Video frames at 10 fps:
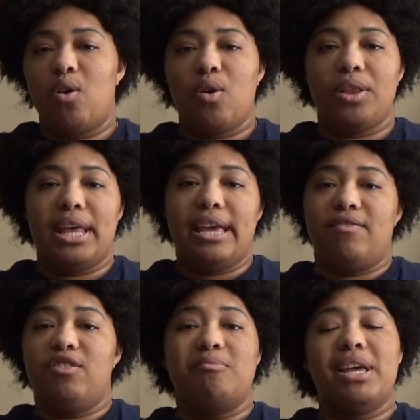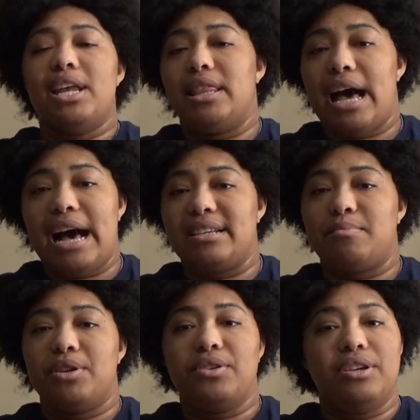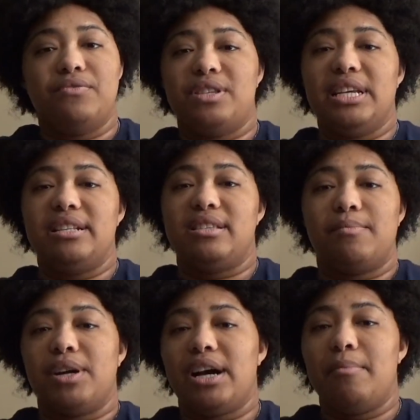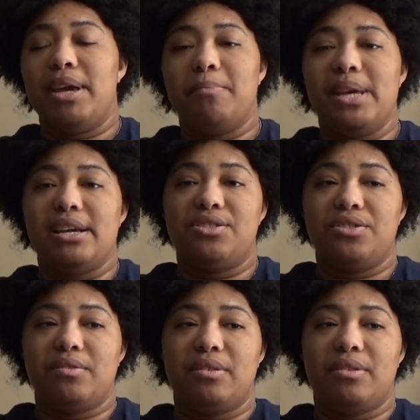or if you've been in the hospital and you've seen someone come in because